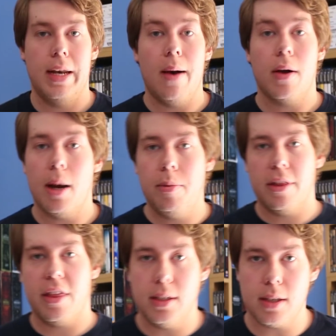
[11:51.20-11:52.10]
Now, a couple
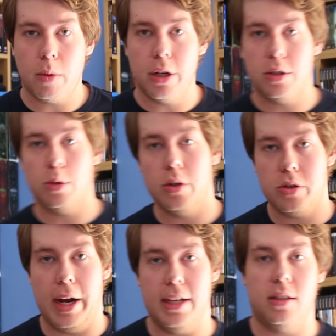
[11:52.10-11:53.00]
of things I wanted to
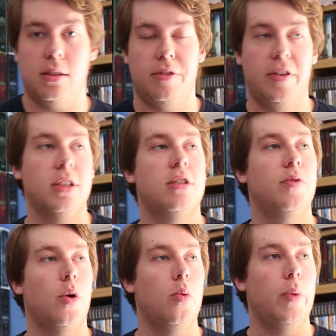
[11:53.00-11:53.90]
address. First
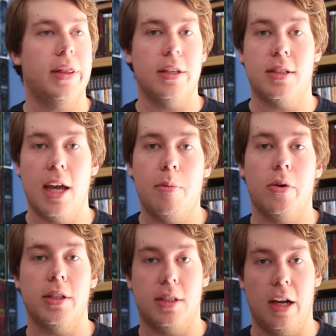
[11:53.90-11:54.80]
of all, with the
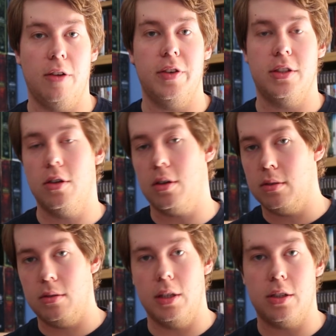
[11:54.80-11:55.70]
saber itself, it's
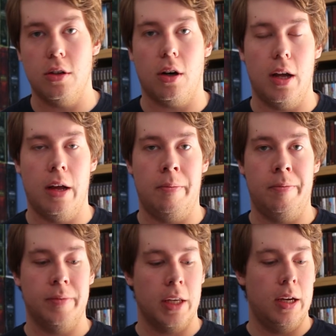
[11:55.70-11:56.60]
not
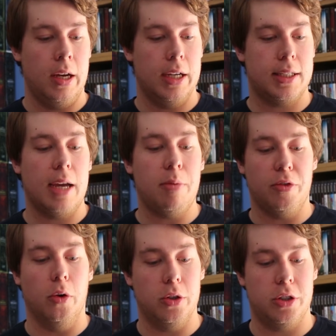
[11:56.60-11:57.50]
a
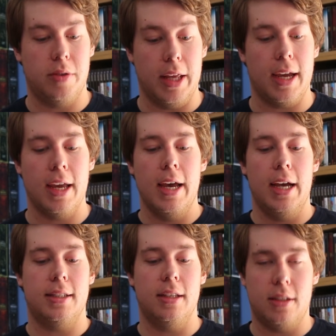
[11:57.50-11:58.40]
Saberforge thing.
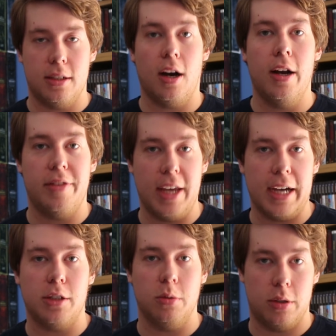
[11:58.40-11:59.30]
It's the design of the
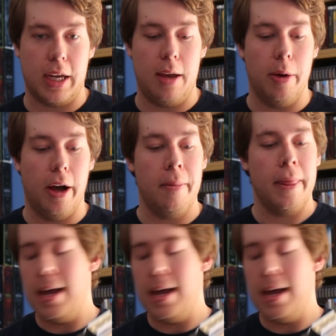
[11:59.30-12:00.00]
actual saber.